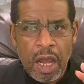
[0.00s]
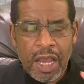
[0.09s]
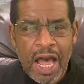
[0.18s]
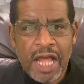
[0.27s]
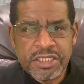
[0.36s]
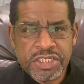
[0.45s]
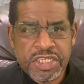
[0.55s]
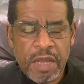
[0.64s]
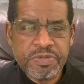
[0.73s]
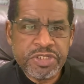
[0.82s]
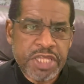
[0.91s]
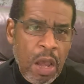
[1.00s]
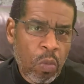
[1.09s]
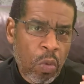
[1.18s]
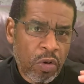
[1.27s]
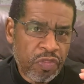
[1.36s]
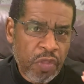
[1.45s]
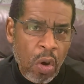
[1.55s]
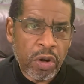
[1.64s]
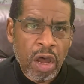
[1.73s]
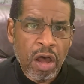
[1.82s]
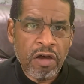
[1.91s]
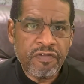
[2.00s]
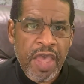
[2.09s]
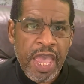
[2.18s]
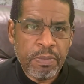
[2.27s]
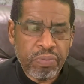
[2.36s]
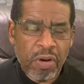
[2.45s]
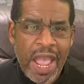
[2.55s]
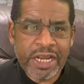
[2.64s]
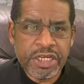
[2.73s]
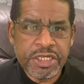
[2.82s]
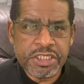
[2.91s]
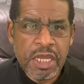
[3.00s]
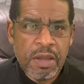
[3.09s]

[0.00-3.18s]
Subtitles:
concepts that were thought of and practiced